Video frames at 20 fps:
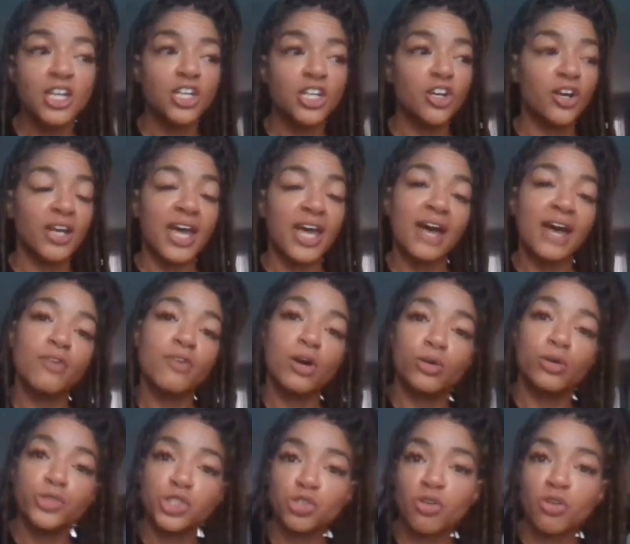You're going to have
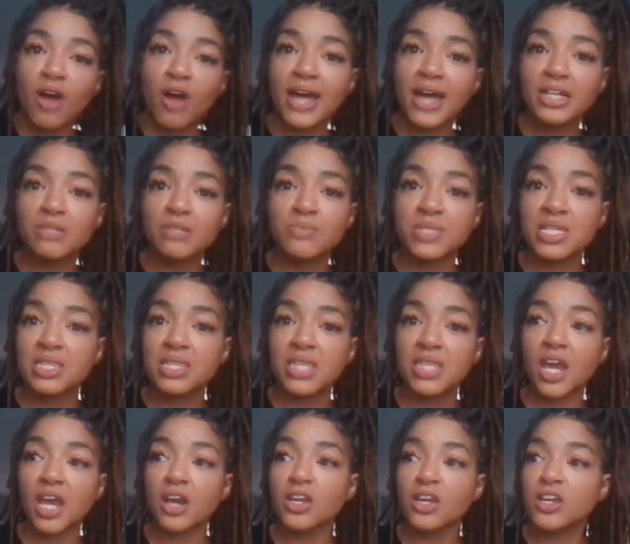cultural items in
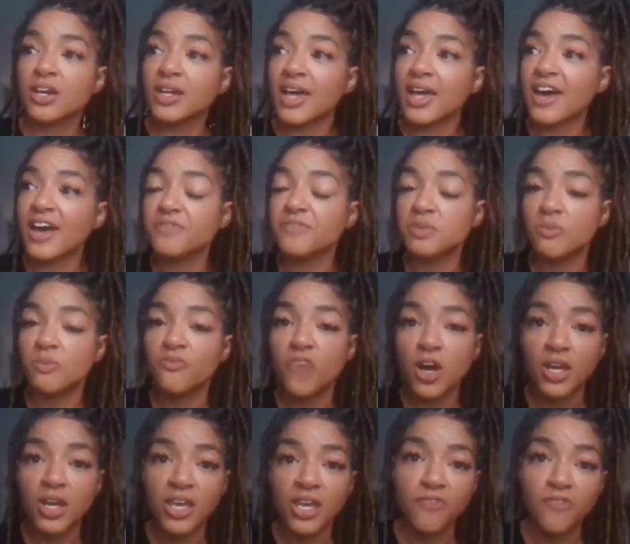there. You're going to have some
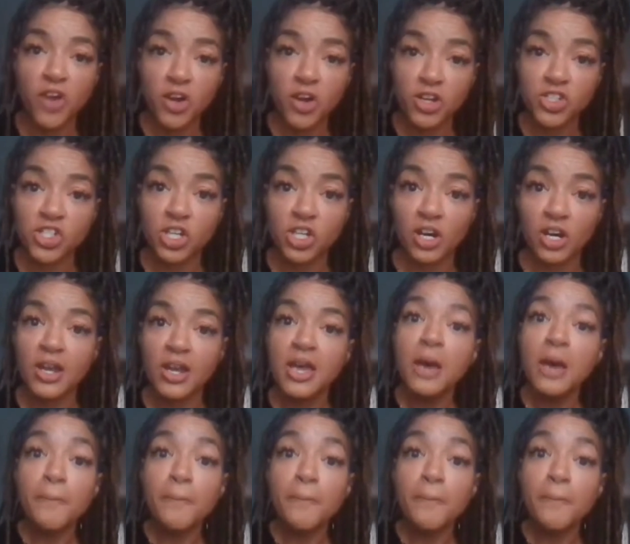funky furniture.